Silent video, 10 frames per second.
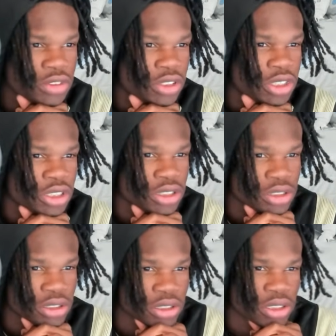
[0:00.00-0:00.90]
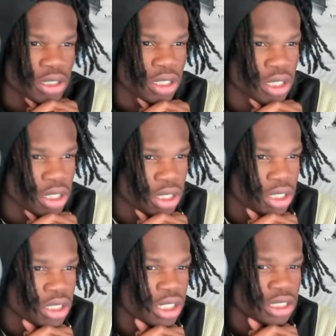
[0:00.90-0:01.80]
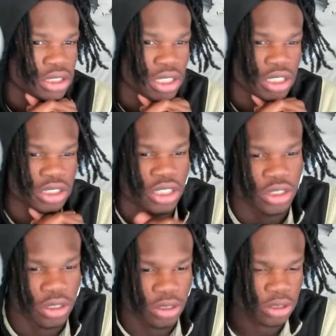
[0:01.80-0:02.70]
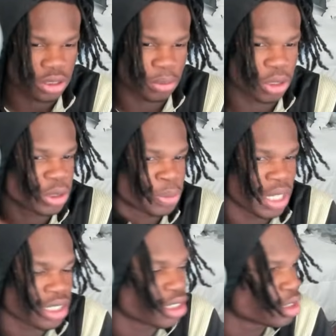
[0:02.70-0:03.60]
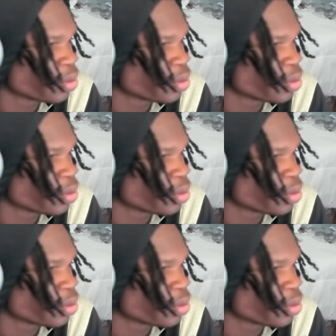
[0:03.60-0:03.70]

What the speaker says: Alright. Yes, as y'all know, your boy was back this